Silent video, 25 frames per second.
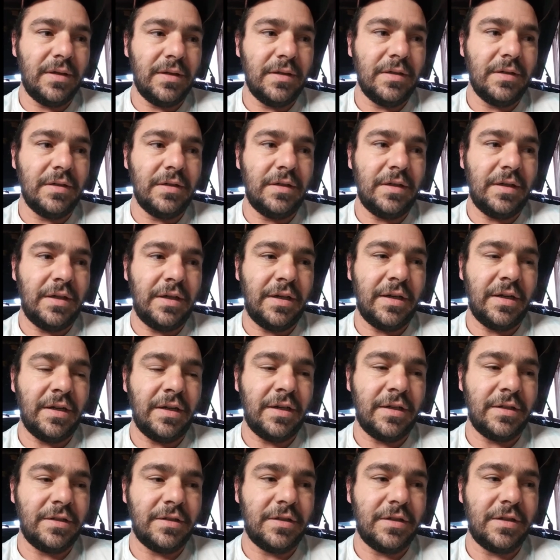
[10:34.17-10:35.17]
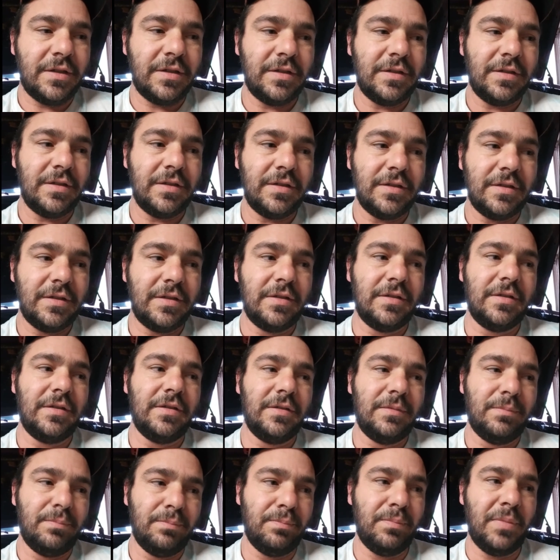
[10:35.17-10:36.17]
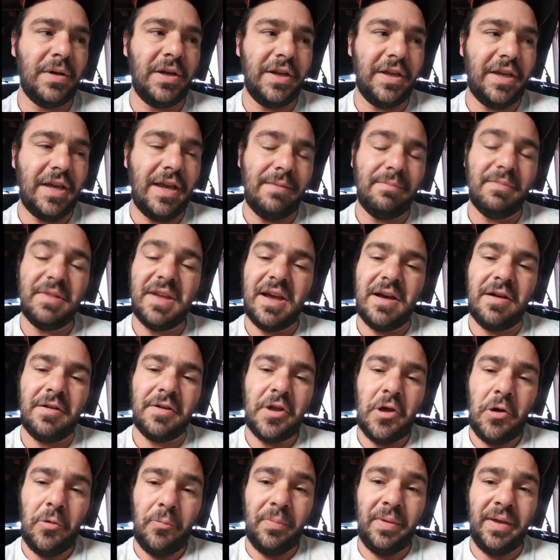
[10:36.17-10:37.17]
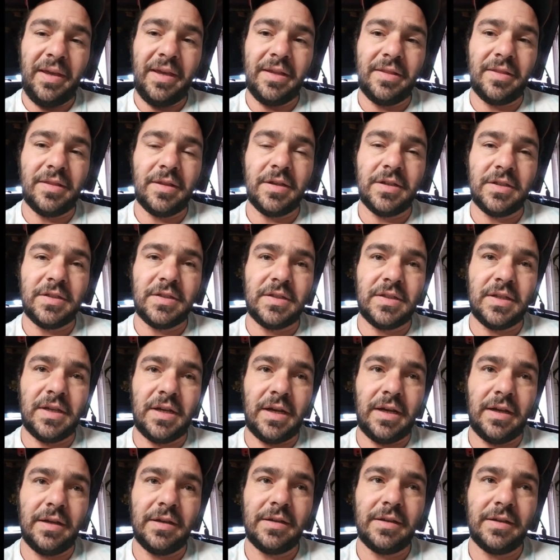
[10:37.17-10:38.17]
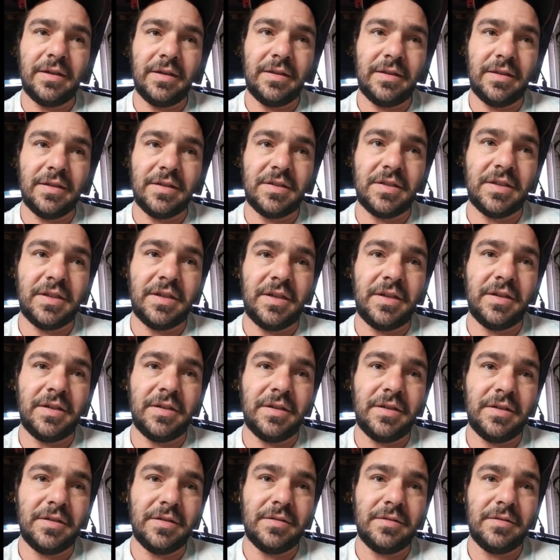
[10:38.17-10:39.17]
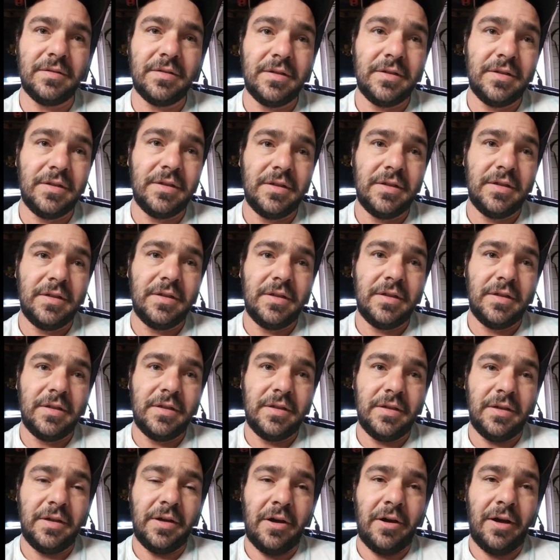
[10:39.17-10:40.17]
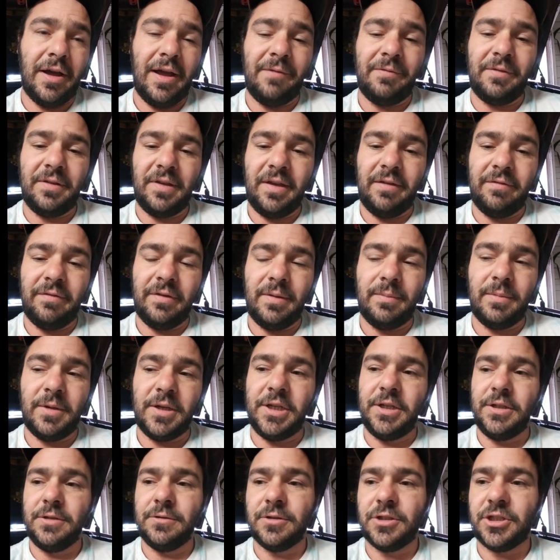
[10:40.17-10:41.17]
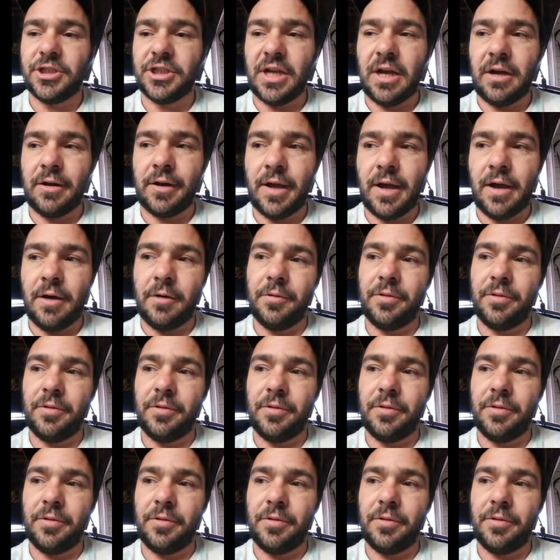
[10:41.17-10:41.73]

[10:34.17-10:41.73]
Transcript: And buddy came down, helped me get this in, and you know, I have to give him a huge shout out.